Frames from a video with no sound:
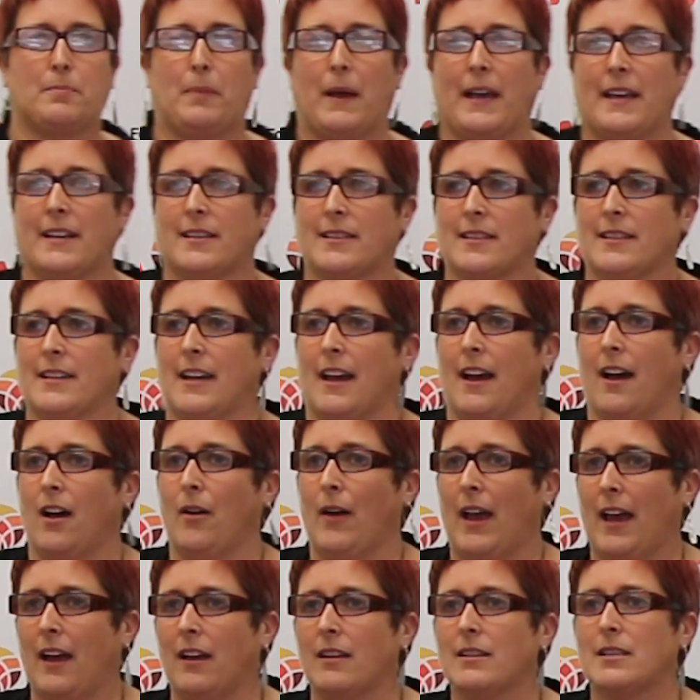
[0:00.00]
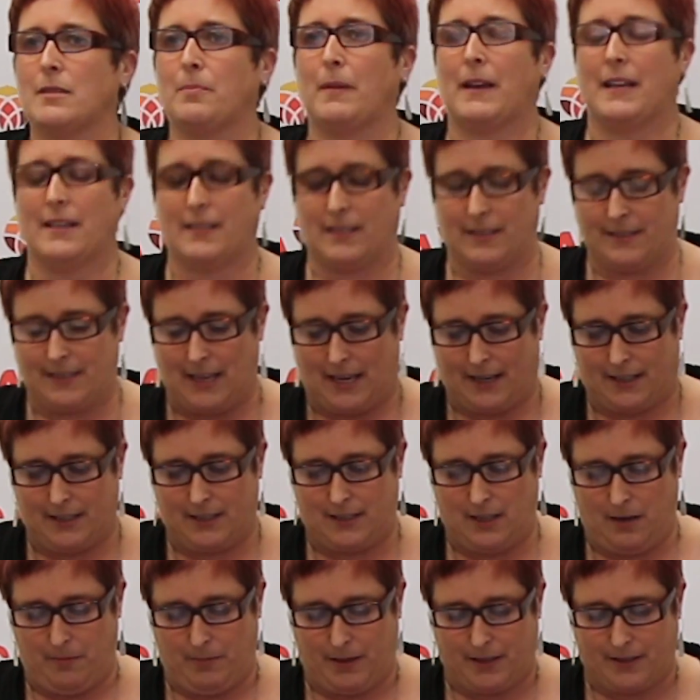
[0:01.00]
space now, our space as
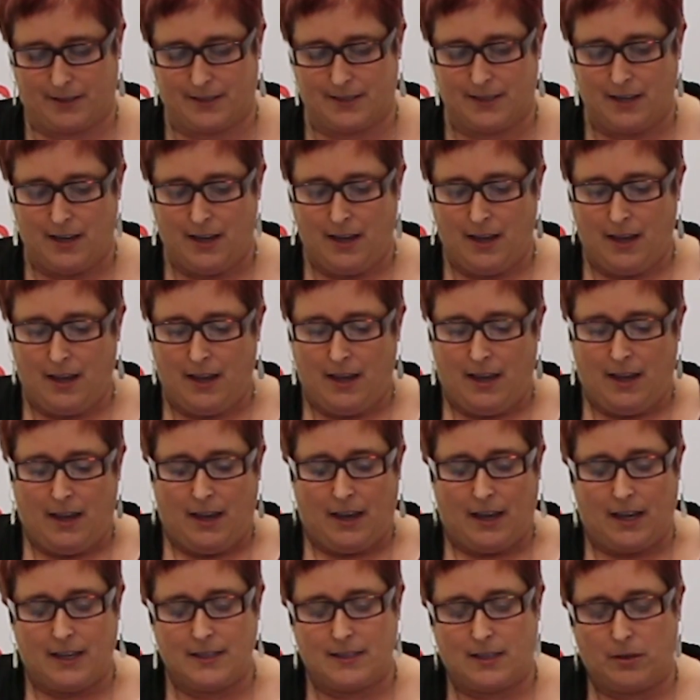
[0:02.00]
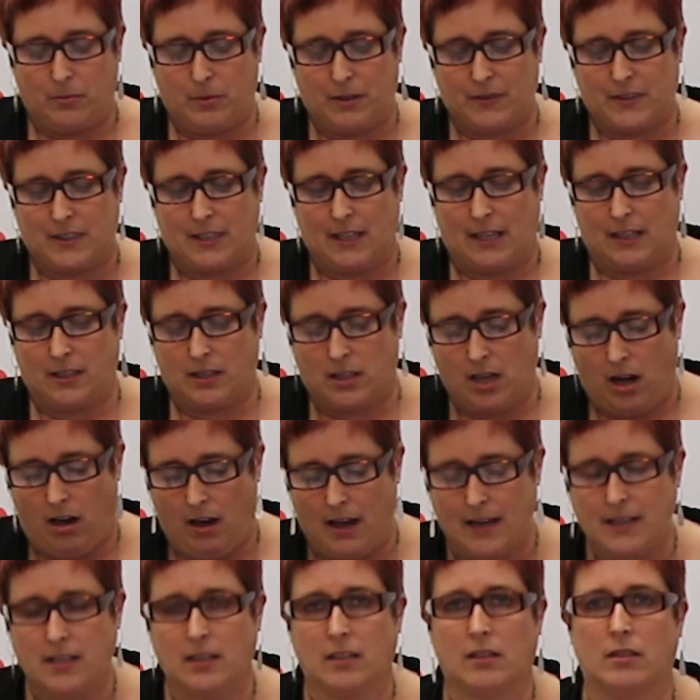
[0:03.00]
academics, is that we've seen
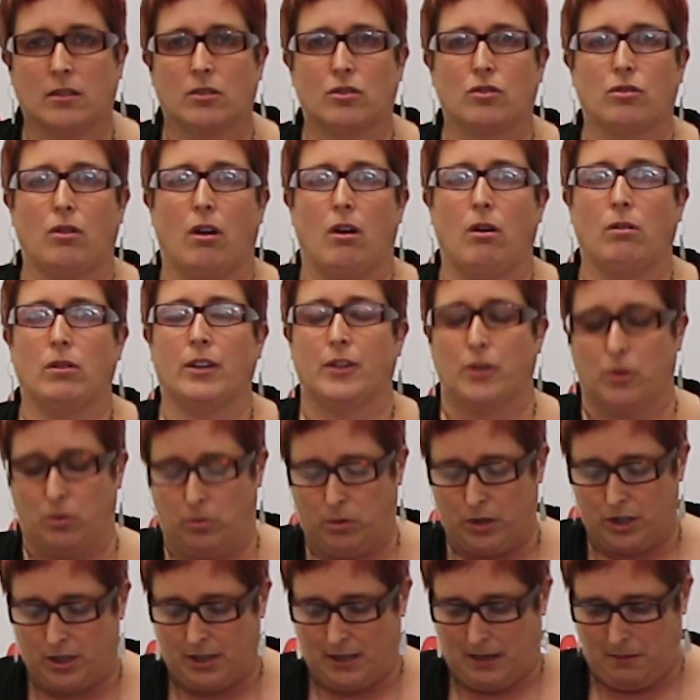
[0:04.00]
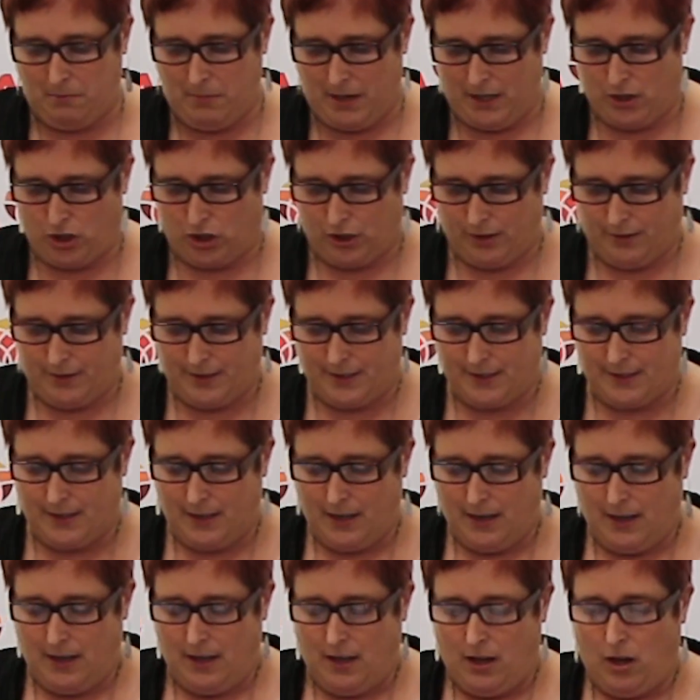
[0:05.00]
tighter control and auditing
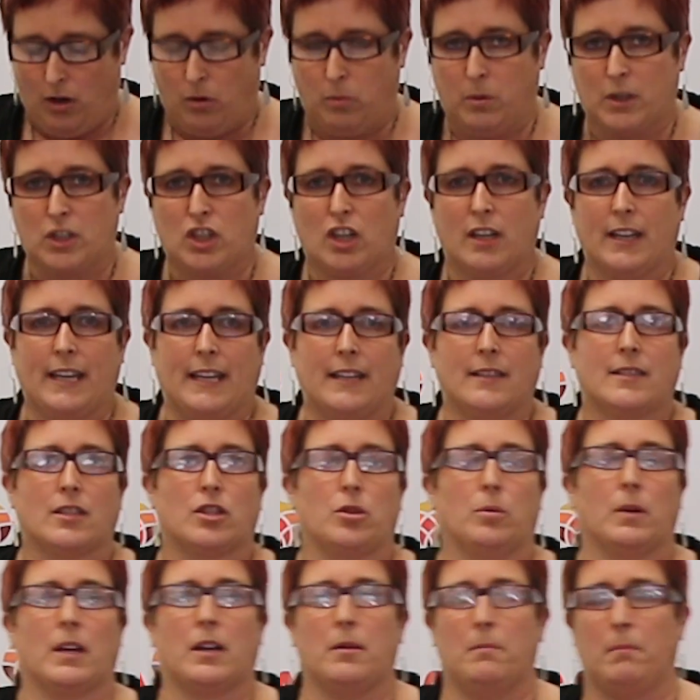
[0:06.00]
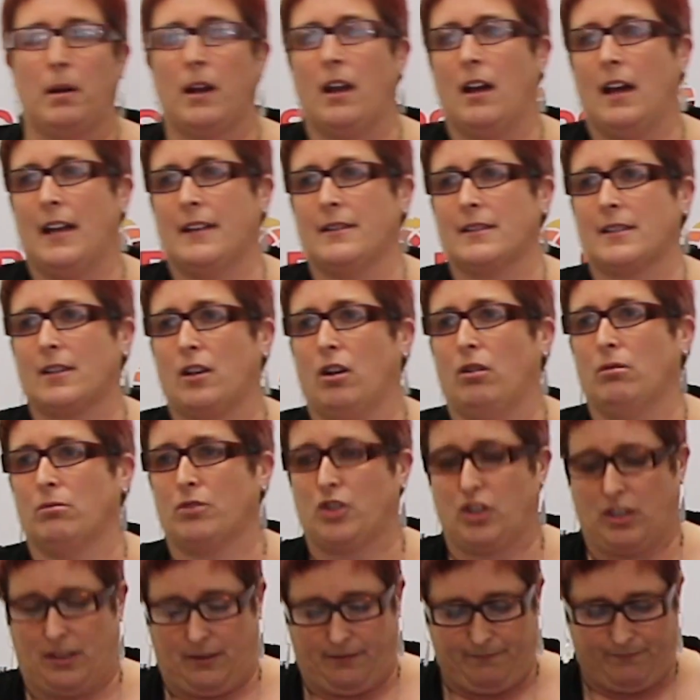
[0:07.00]
measures, which leads to a compliance
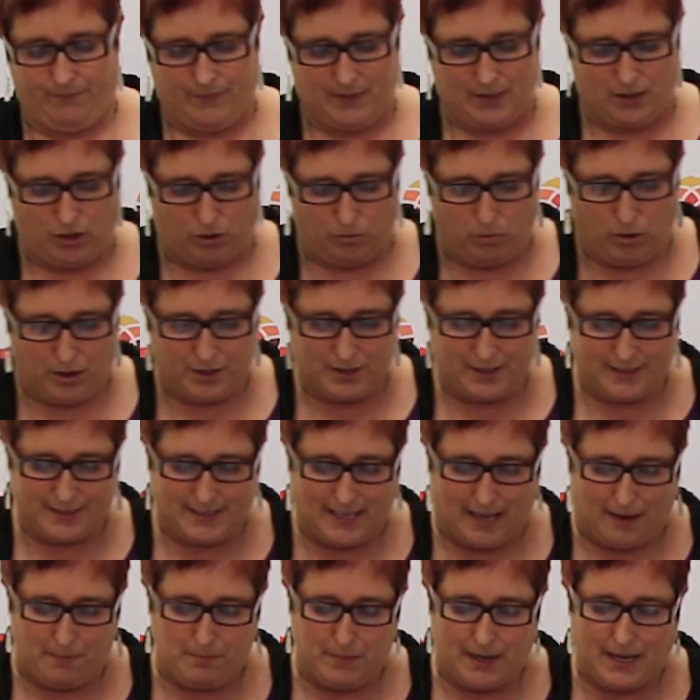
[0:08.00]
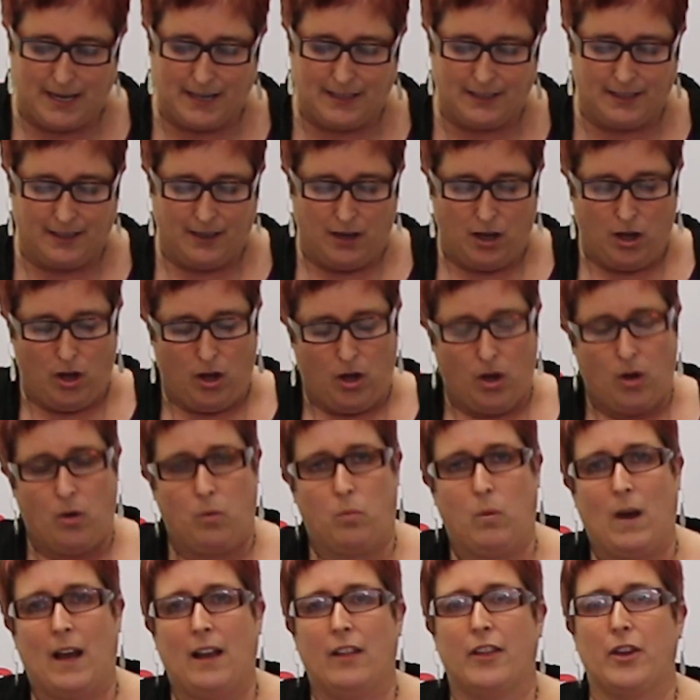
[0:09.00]
culture. So what does that mean?
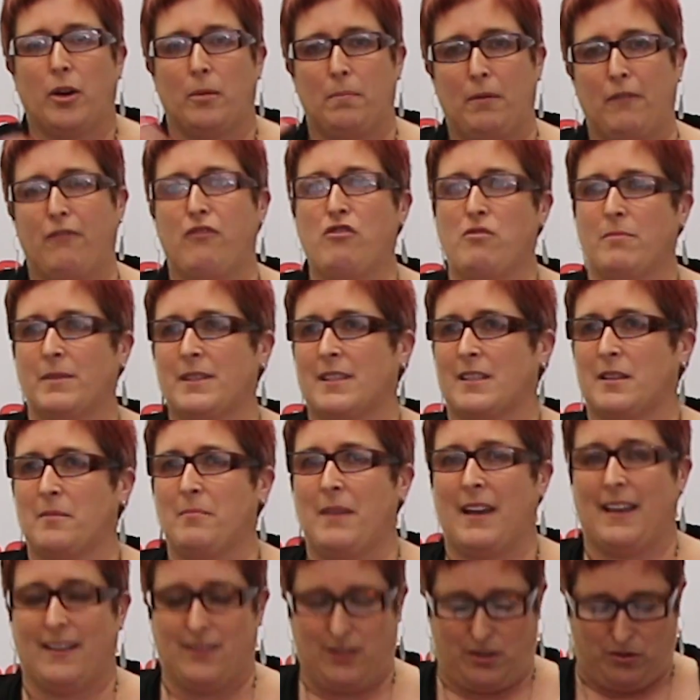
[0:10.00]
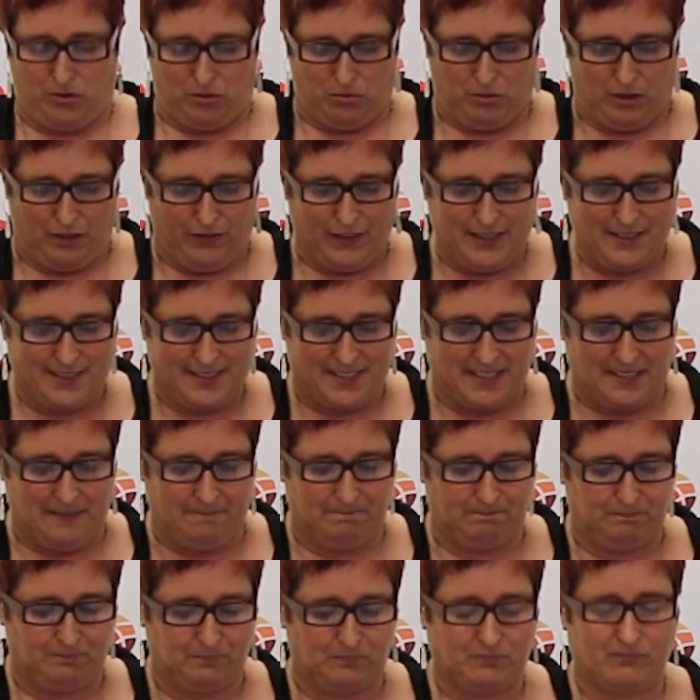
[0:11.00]
Well, there are performance demands on all of
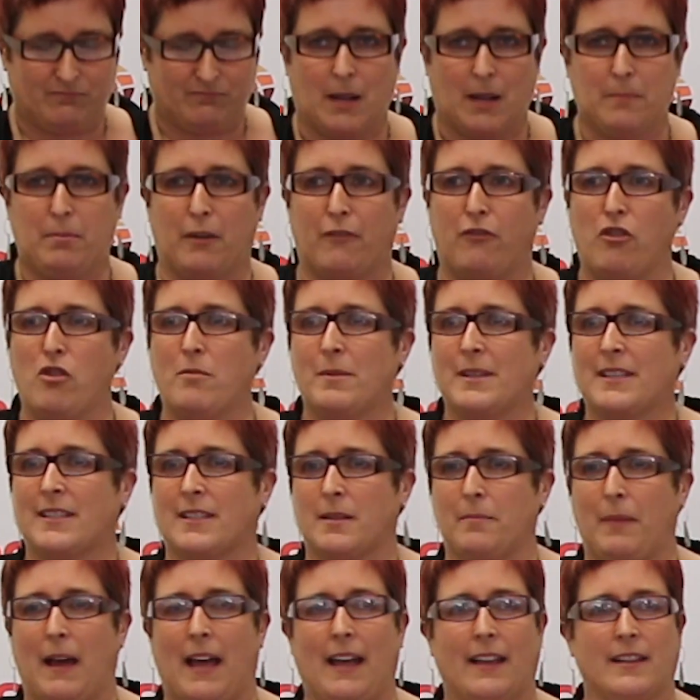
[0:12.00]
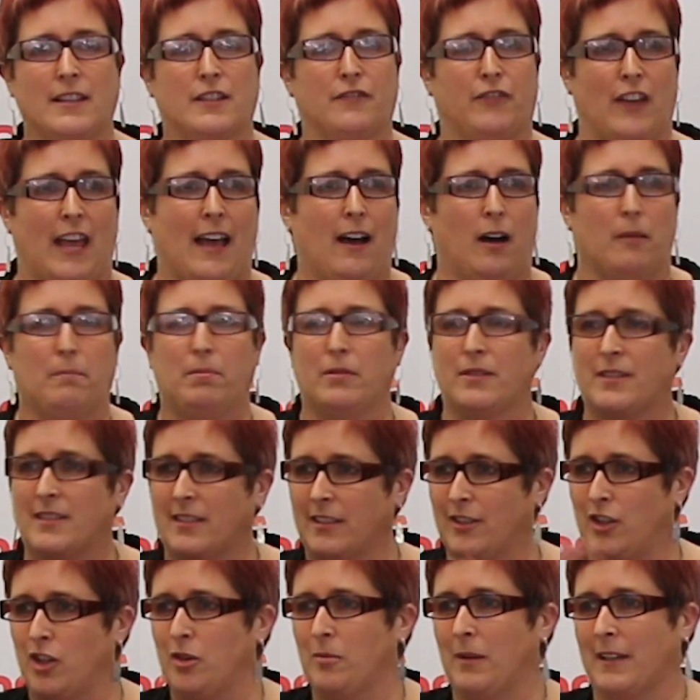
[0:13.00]
us, performance demands for
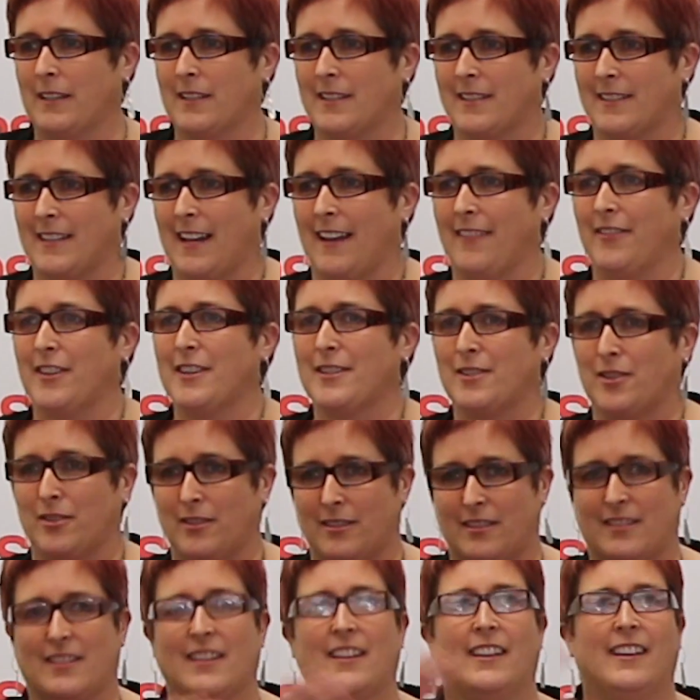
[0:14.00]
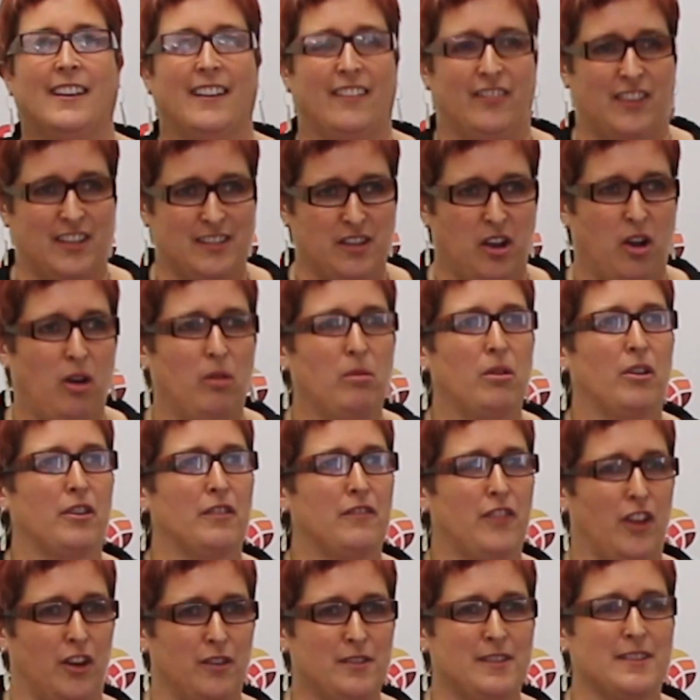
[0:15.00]
outputs, and you understand this because there's a whole
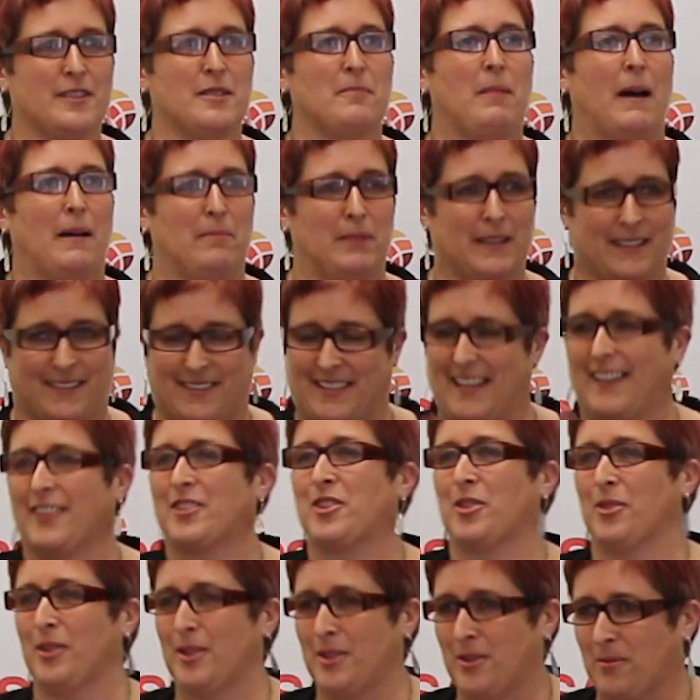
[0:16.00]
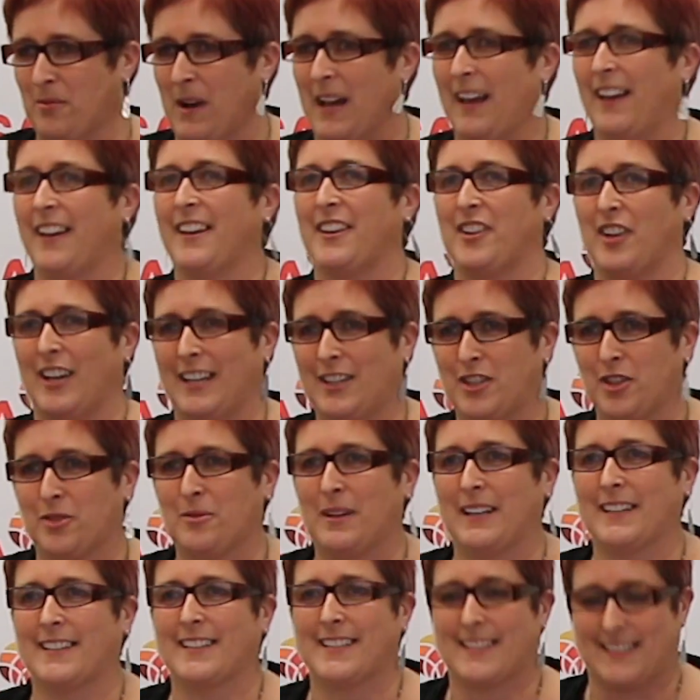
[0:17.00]
lot of those in the public sector as well, and I
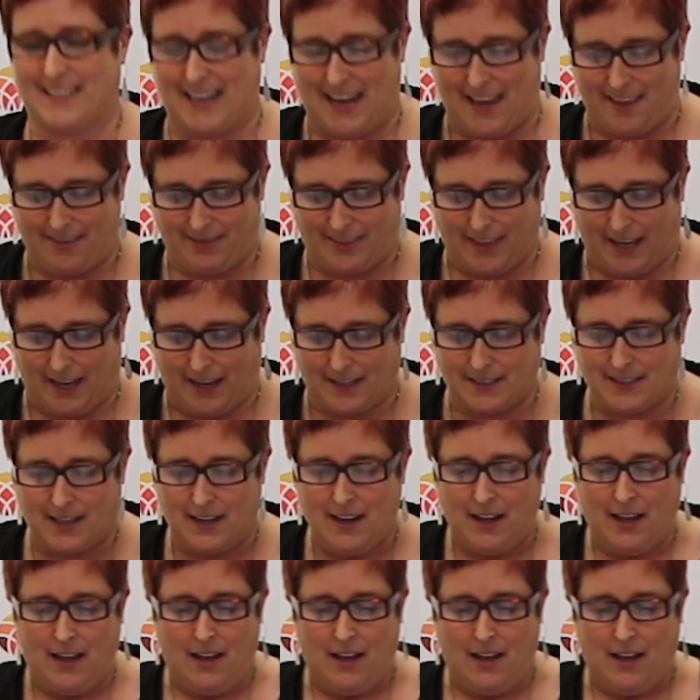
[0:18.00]
do understand that.